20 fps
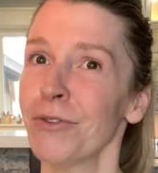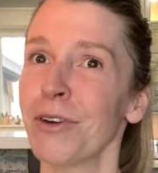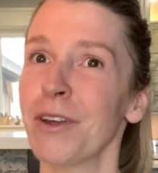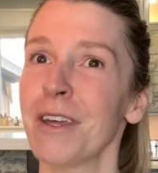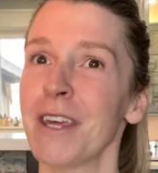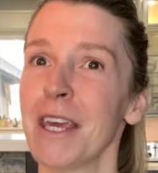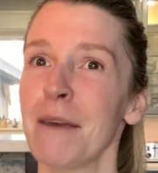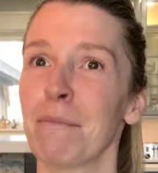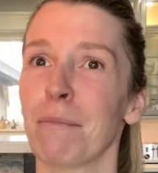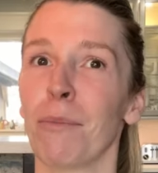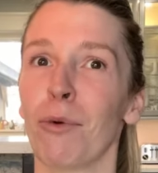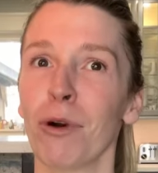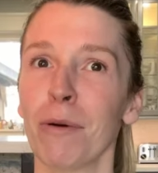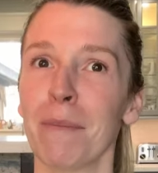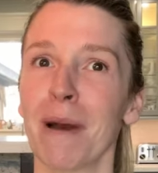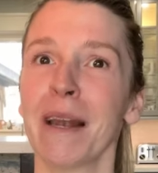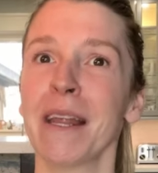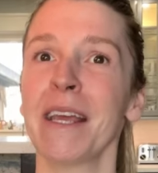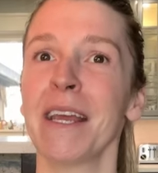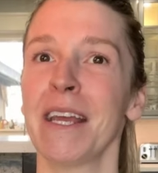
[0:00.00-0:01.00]
you can keep more
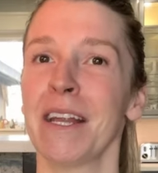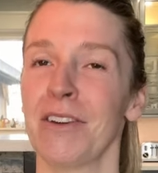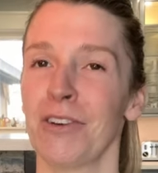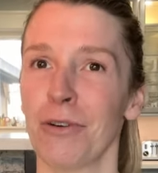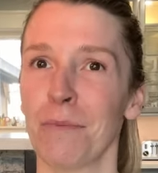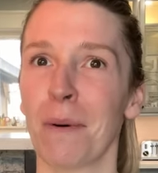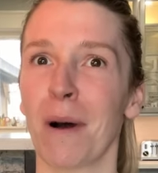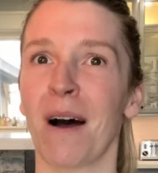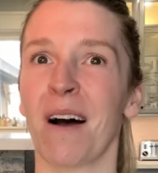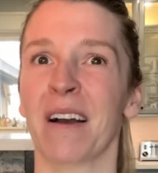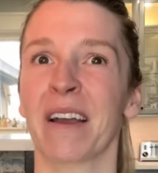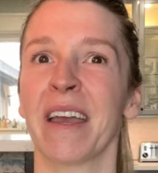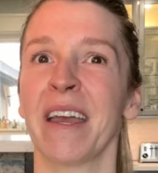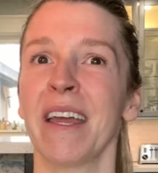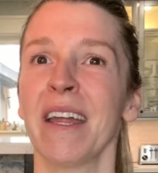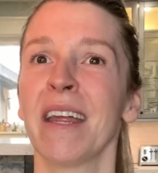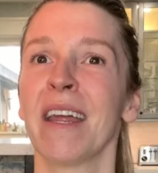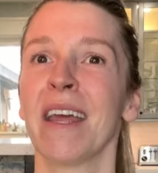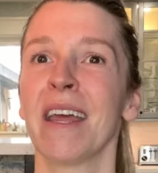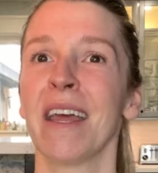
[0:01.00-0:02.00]
money in your
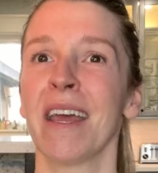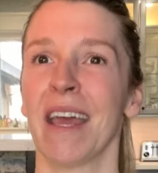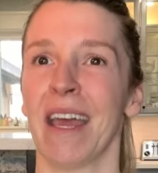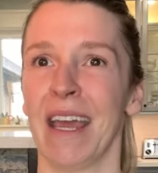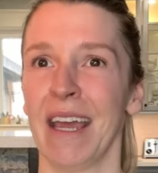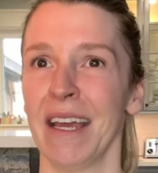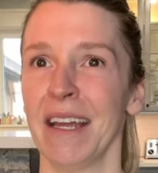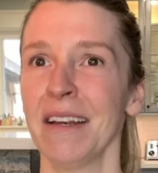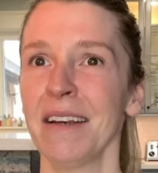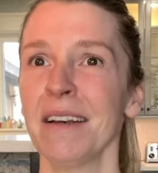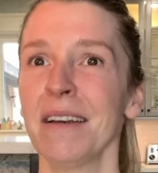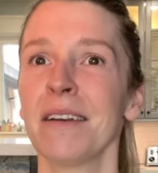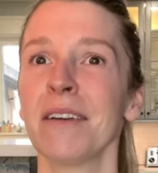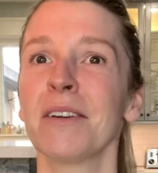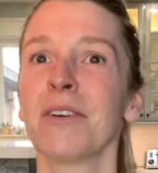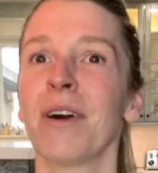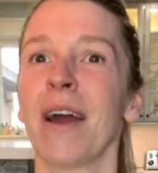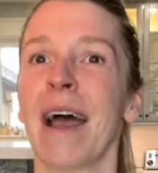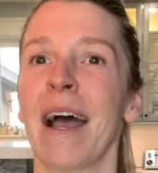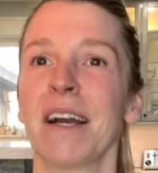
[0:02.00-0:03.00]
pocket and
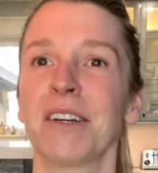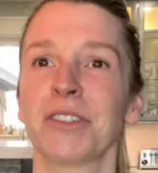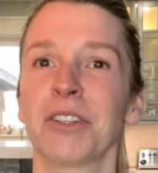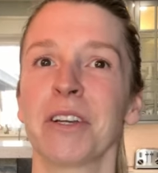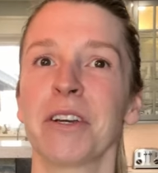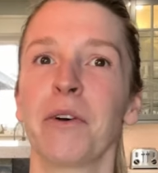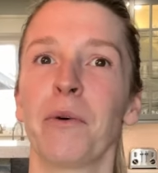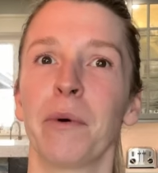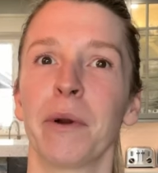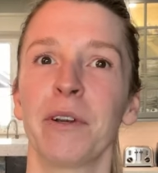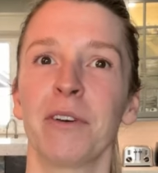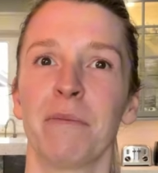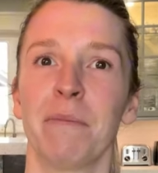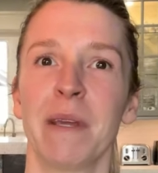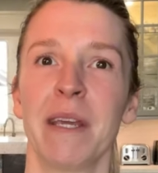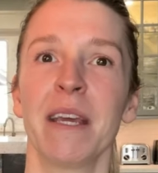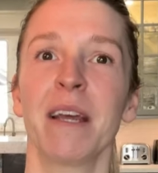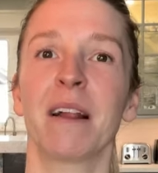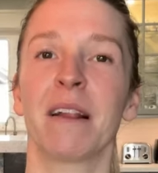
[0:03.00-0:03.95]
you're actually going to be